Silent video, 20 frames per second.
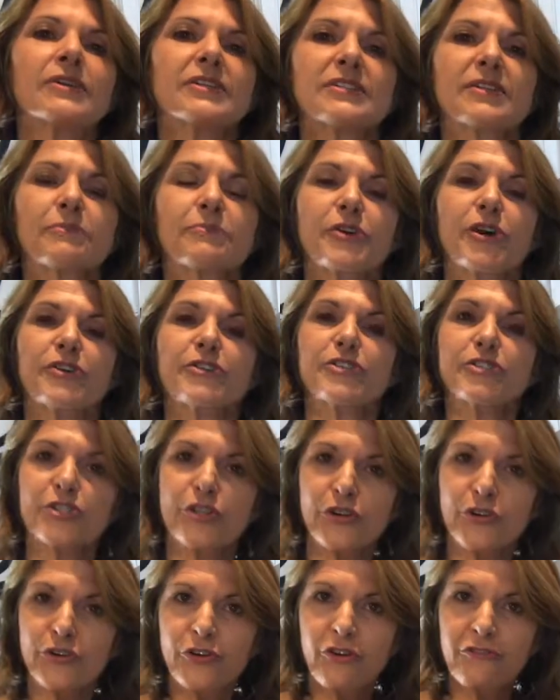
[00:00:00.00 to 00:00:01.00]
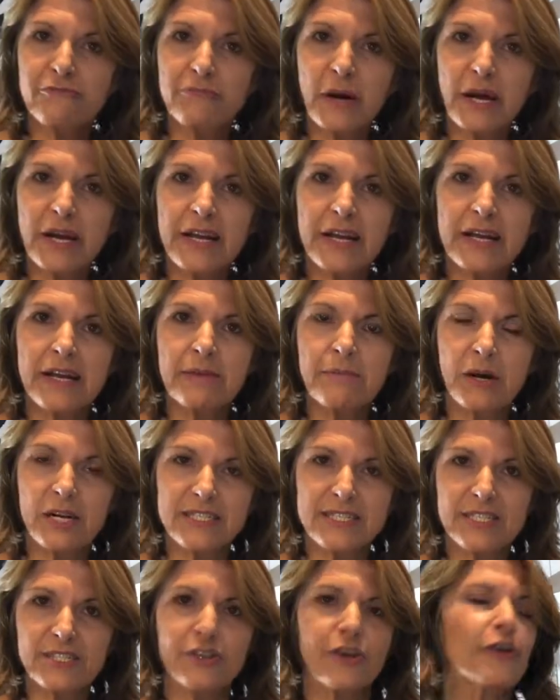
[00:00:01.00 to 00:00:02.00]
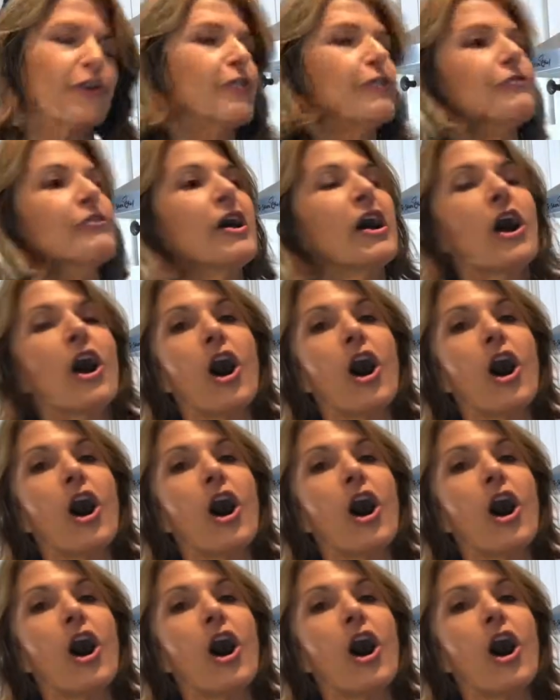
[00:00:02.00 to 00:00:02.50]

is I'm going to turn off my stove.